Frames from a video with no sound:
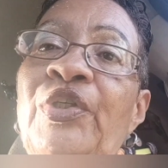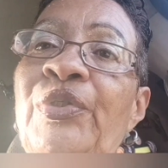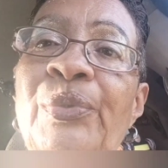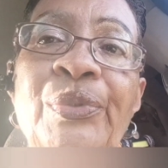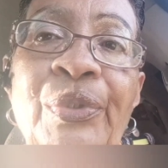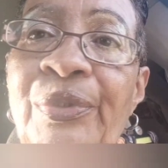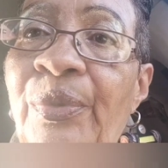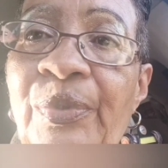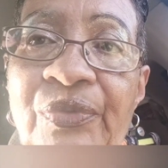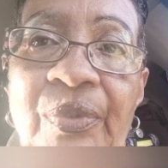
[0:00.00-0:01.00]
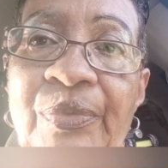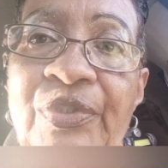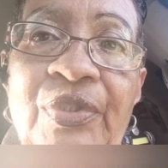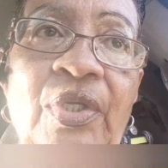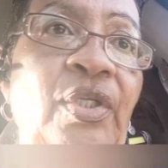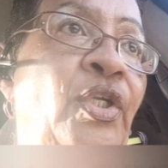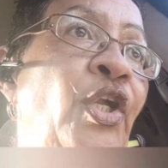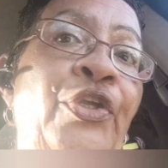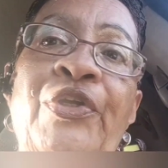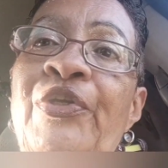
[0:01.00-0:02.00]
You don't know what's wrong with your car.
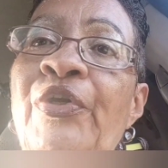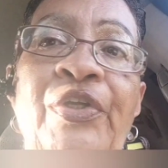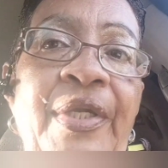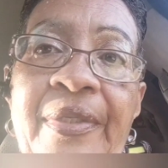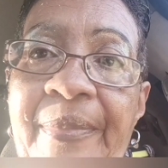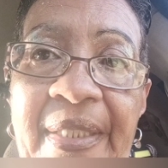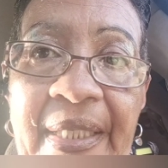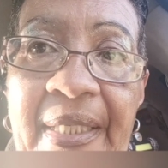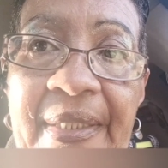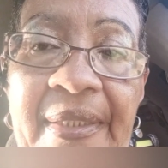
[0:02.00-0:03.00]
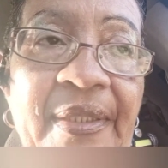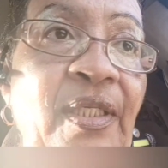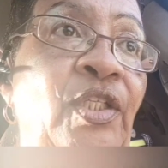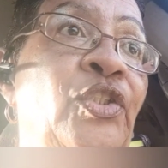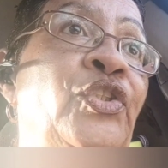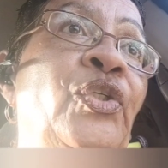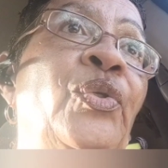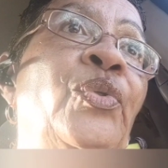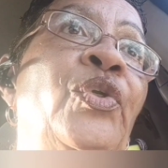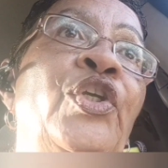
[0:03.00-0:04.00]
You're not a mechanic.
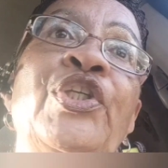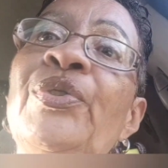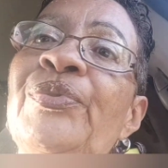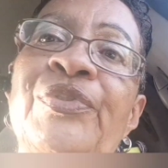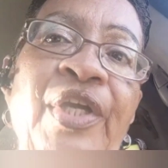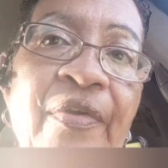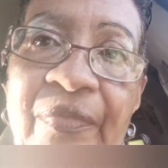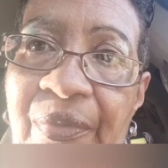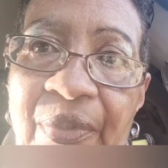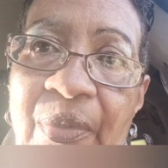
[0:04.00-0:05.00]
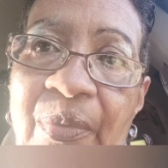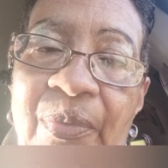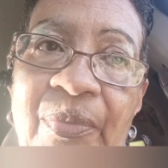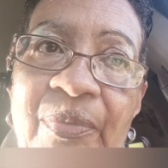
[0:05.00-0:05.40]
So you'll never know.